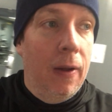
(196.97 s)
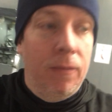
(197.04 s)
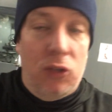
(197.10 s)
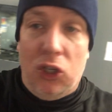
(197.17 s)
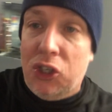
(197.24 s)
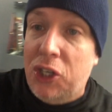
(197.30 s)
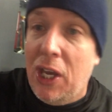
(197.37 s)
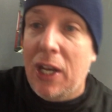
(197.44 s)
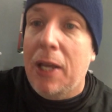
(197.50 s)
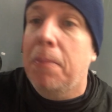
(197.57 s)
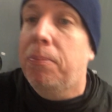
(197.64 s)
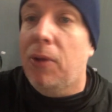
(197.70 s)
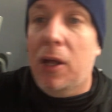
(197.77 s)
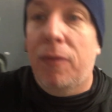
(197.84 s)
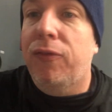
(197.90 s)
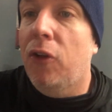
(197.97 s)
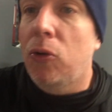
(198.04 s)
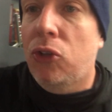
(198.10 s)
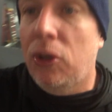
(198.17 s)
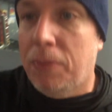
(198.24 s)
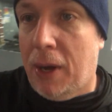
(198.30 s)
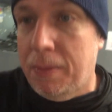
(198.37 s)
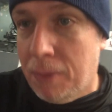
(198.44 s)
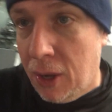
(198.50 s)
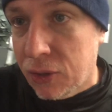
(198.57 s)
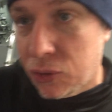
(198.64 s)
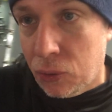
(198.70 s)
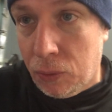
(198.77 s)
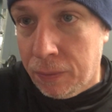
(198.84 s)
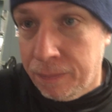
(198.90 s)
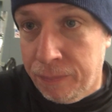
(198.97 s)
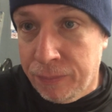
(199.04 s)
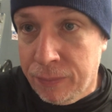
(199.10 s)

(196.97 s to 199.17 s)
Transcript: just getting blood flow to my muscle.